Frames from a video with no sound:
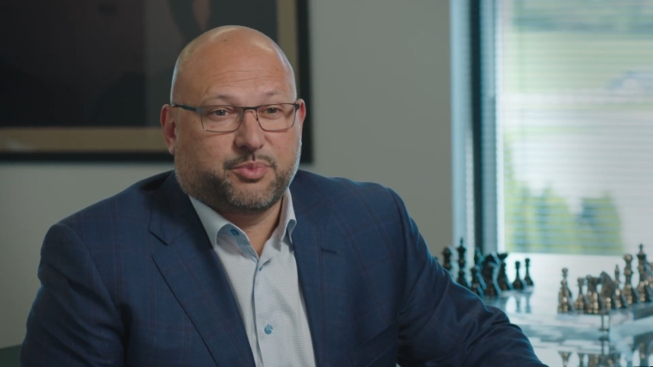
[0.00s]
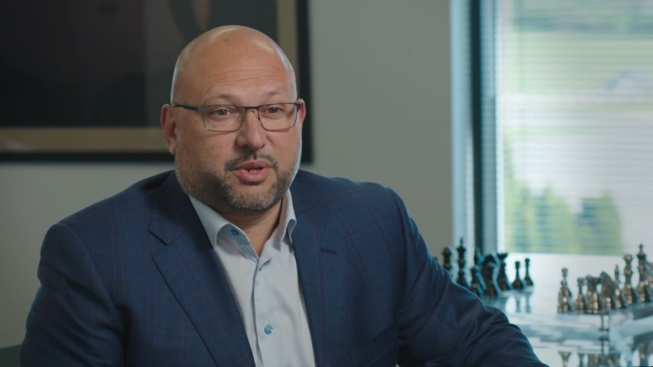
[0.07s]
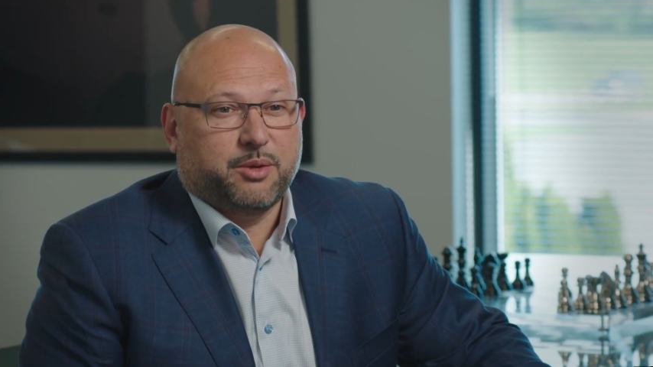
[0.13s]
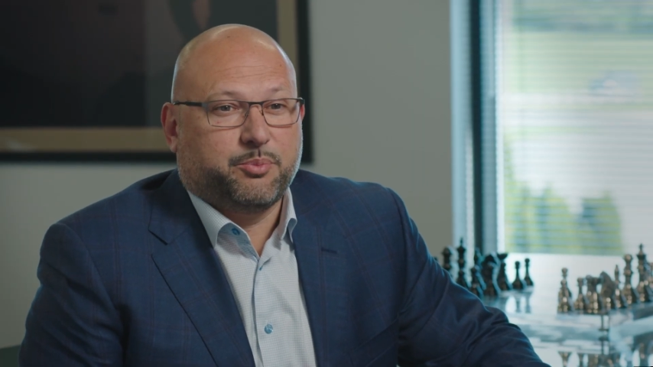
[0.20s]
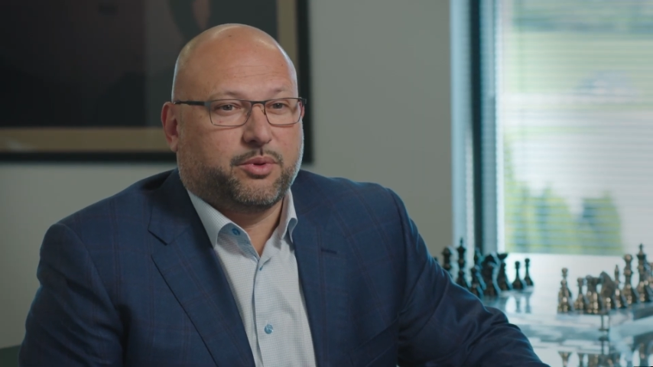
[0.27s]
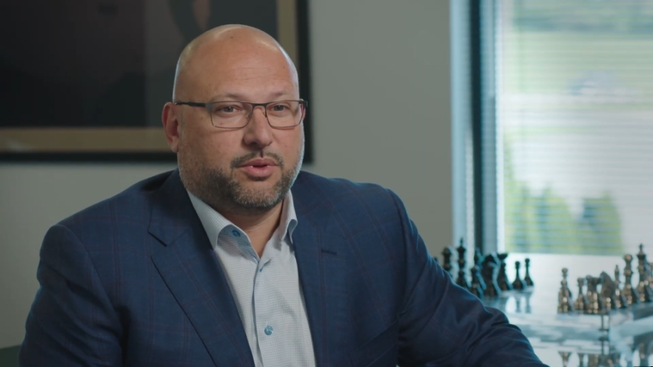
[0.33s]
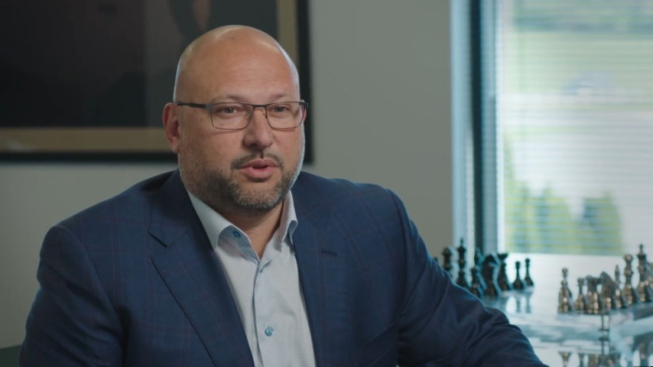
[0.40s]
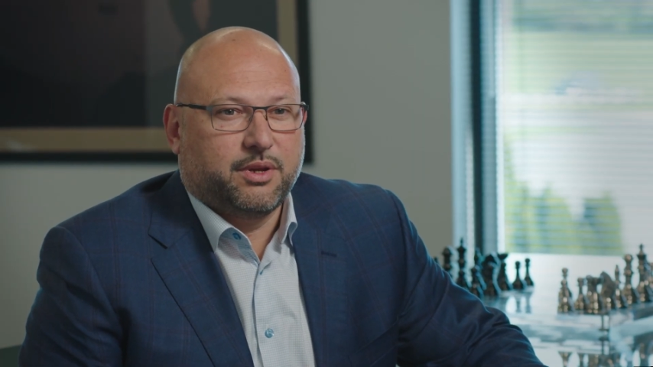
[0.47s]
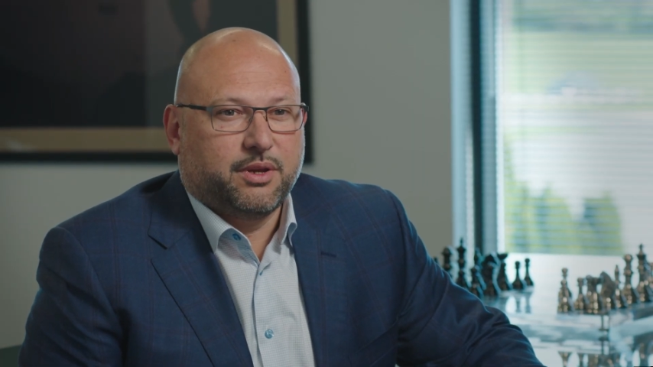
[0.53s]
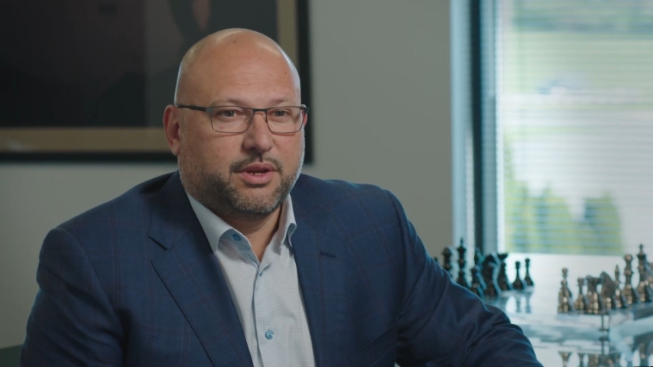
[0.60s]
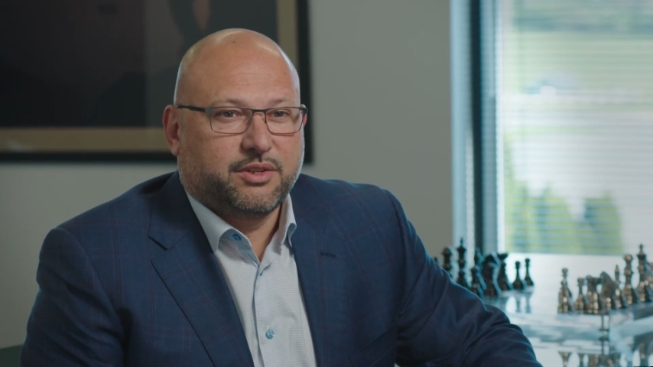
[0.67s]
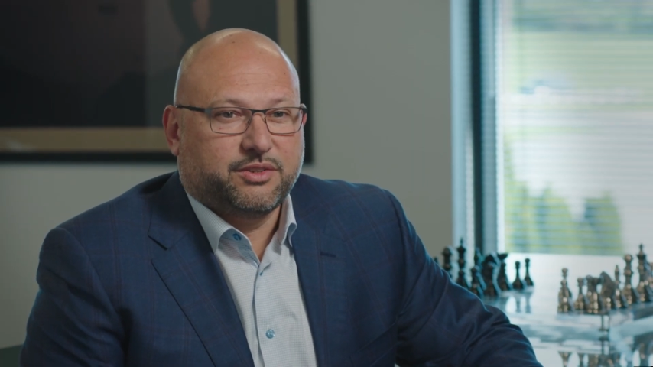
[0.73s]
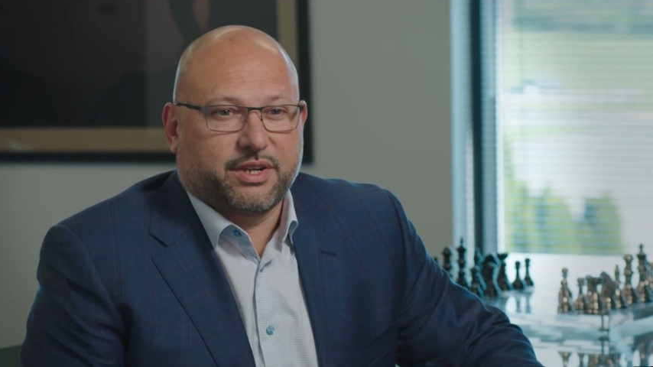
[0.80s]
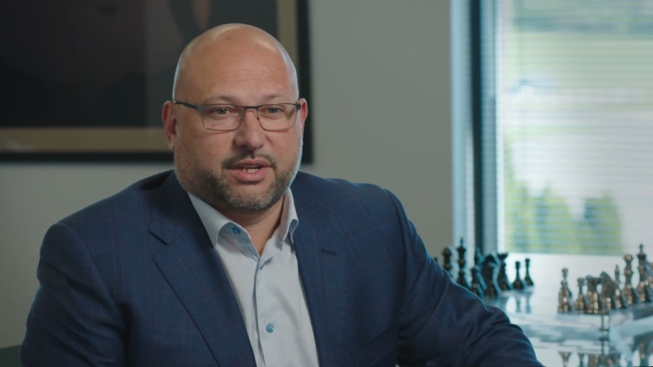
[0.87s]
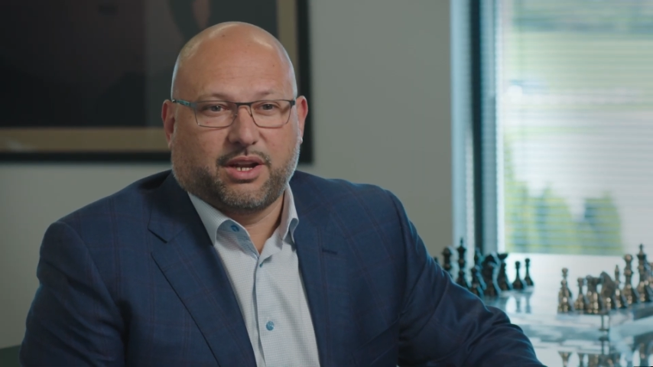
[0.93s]
people,
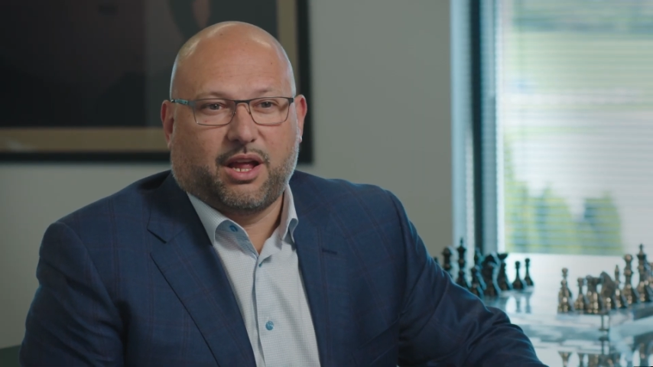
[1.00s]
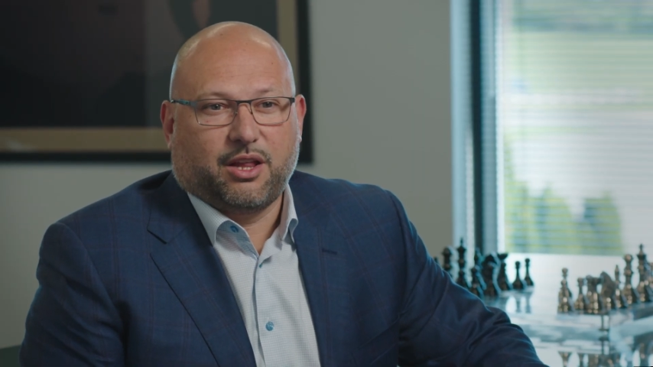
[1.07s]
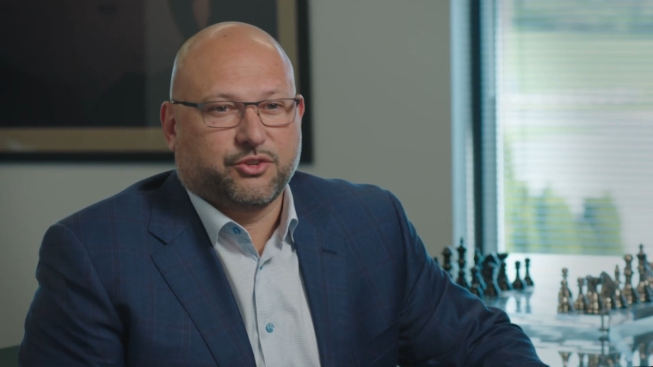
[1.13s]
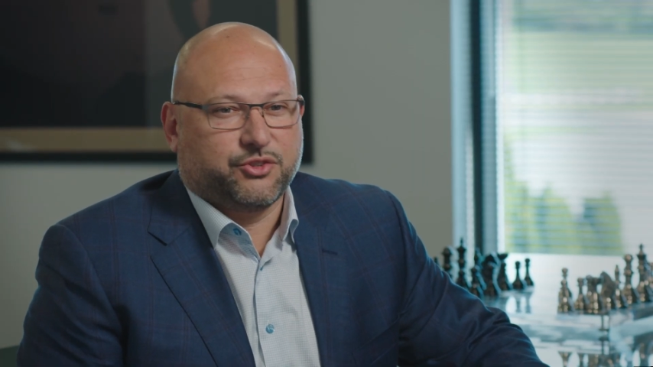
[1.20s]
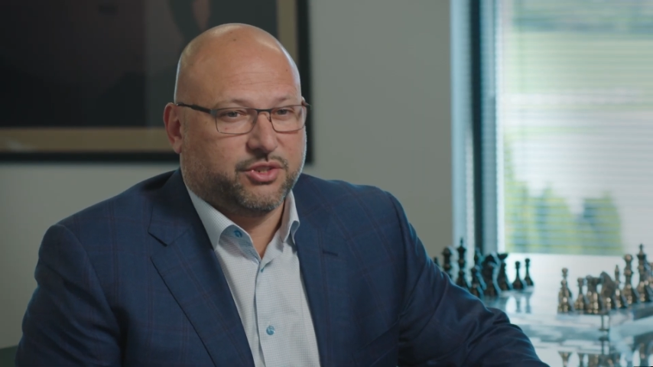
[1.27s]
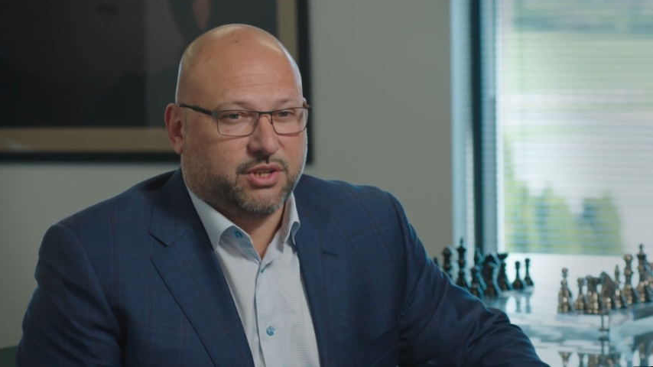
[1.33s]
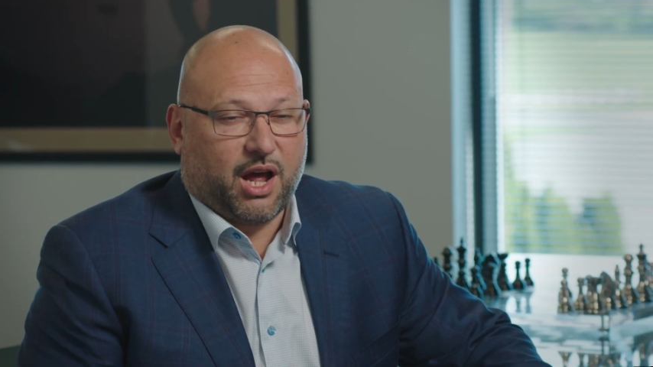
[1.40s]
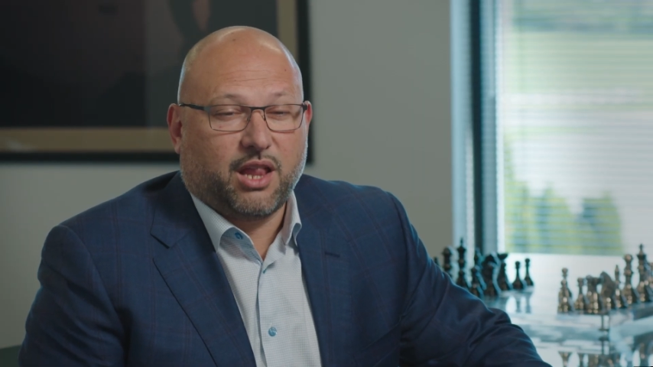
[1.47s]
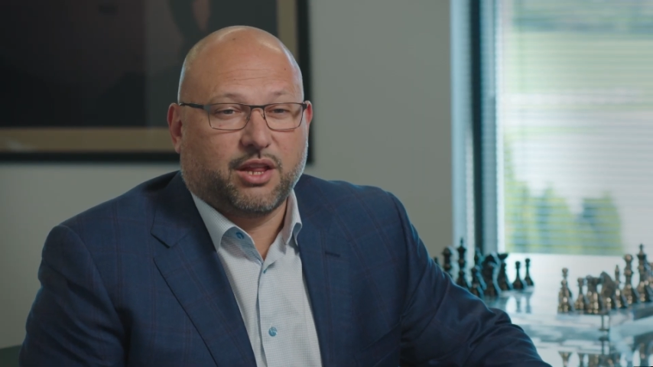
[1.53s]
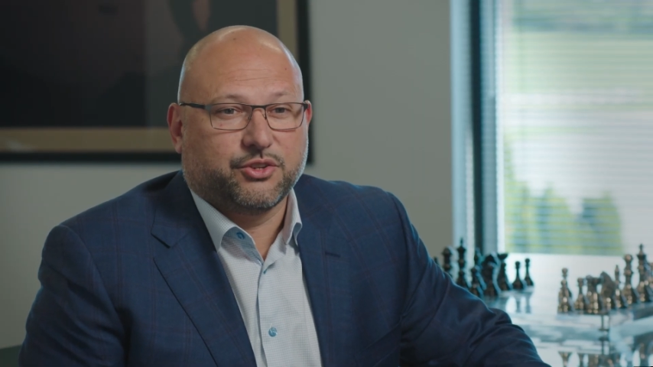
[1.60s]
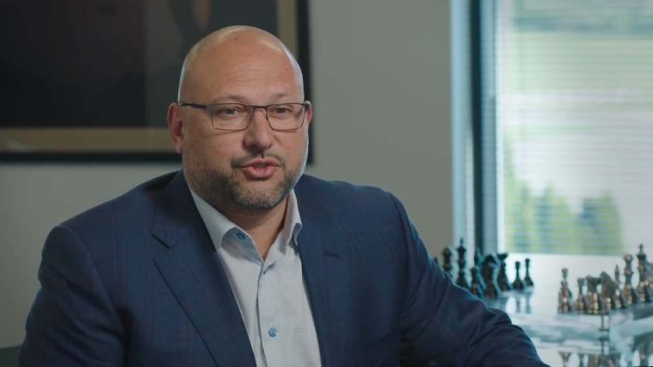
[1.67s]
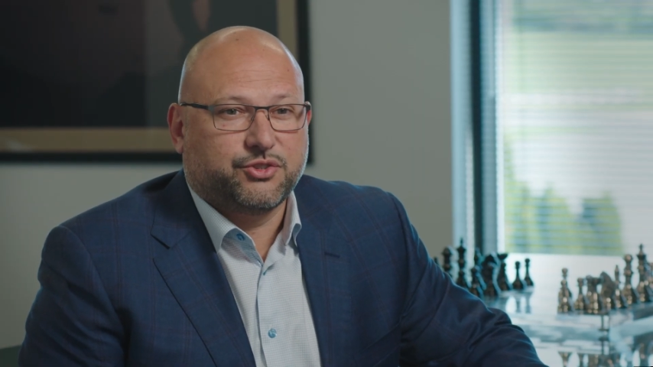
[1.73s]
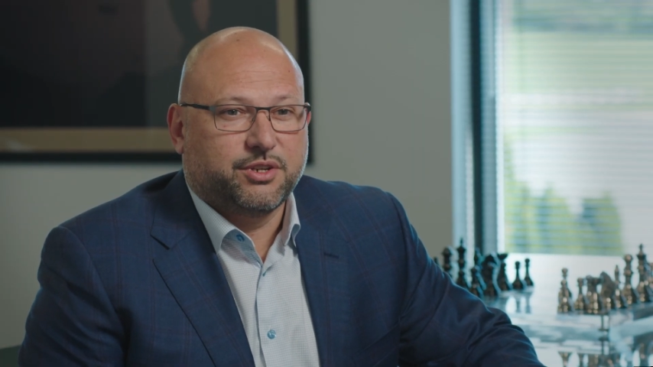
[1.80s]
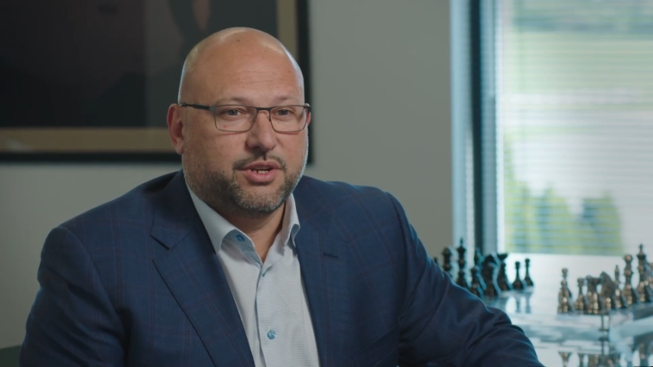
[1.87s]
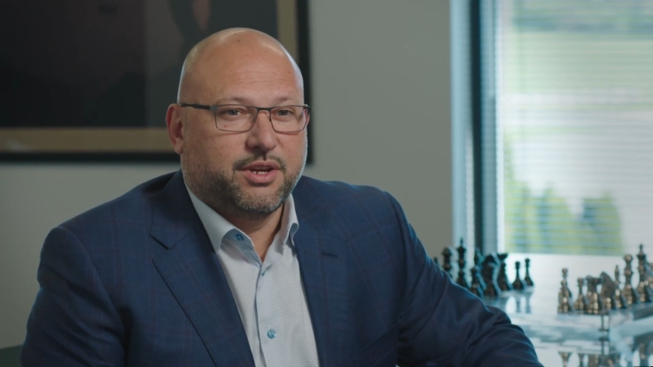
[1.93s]
technology,
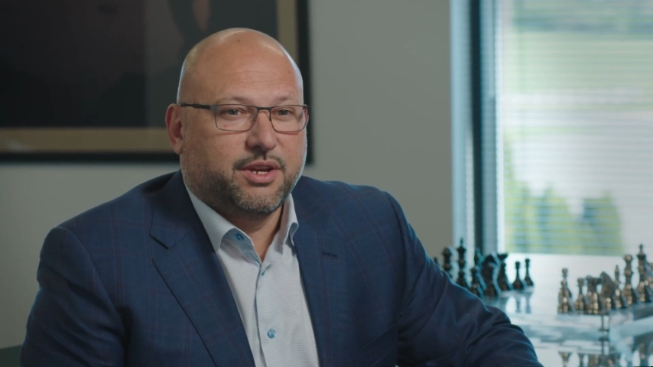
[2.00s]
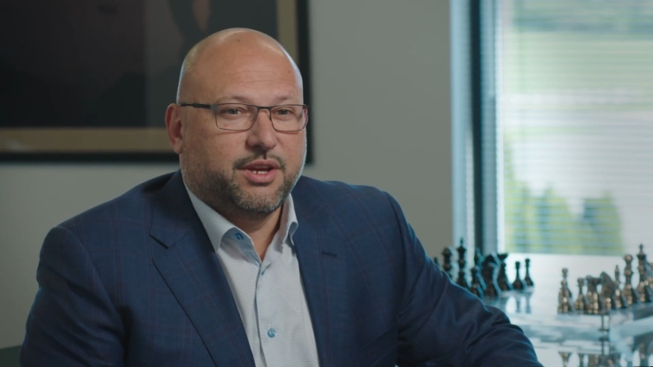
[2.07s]
knowledge.